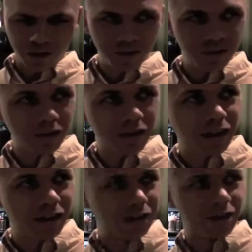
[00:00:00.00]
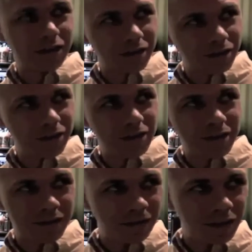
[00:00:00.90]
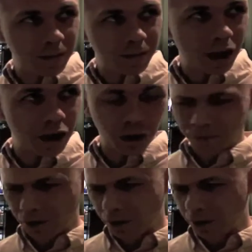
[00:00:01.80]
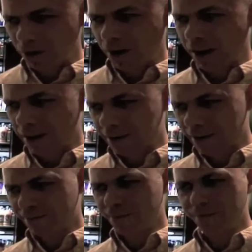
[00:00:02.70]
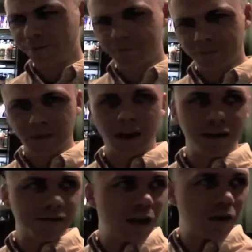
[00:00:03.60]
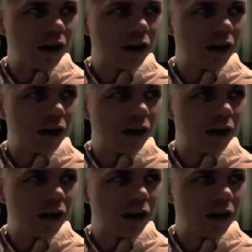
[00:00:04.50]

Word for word: music and saved up bought a computer and got a sound